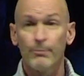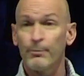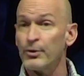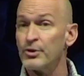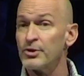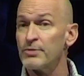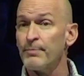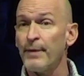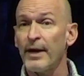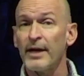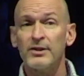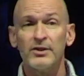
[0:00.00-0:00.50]

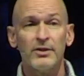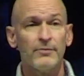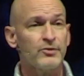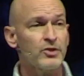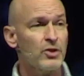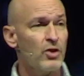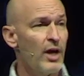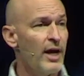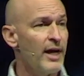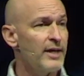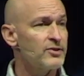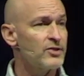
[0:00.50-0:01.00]
Perspectives
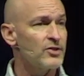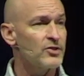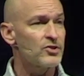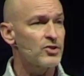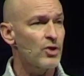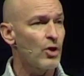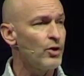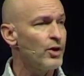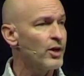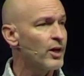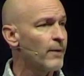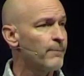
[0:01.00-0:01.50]
class is
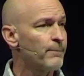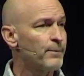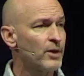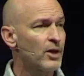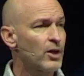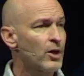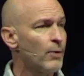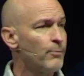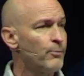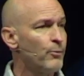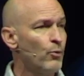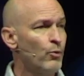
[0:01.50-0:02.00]
starting up in a
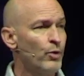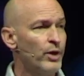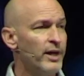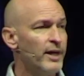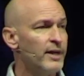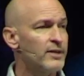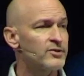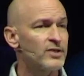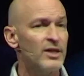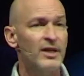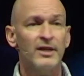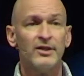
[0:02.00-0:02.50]
couple
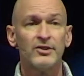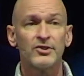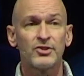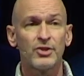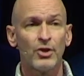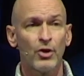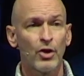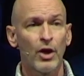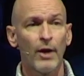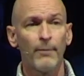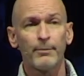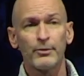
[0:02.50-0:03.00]
weeks,
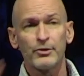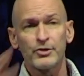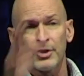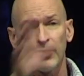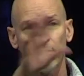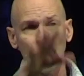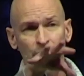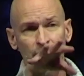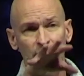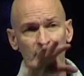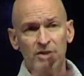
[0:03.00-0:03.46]
still an opportunity.